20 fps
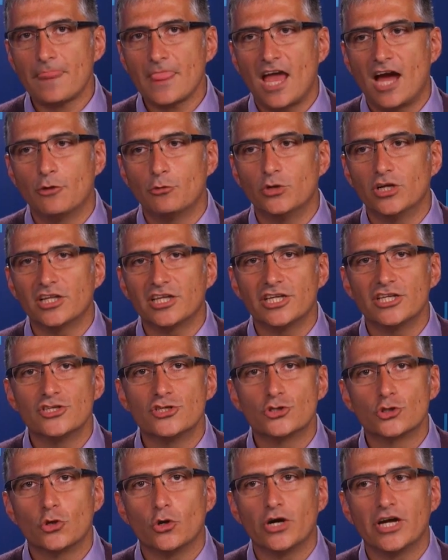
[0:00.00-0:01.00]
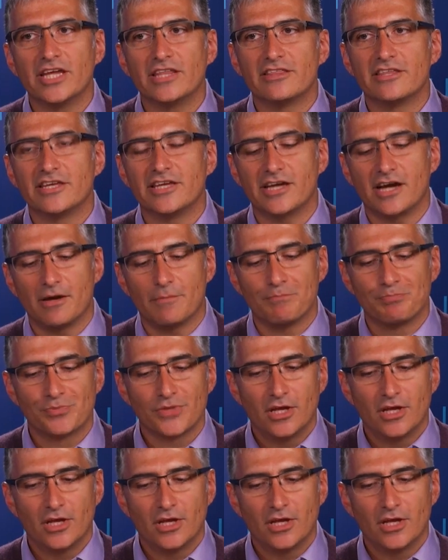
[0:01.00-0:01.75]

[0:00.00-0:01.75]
really enjoy the